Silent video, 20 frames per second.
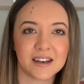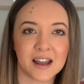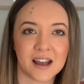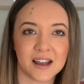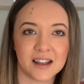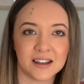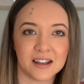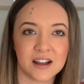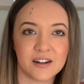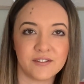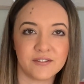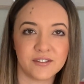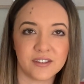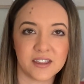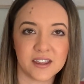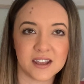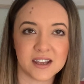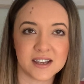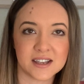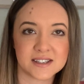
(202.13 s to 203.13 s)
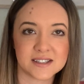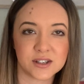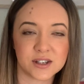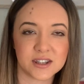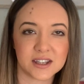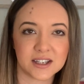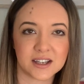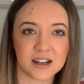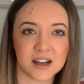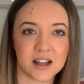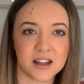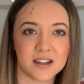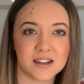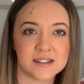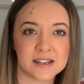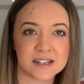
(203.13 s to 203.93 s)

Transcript: I love this. Look at the colors.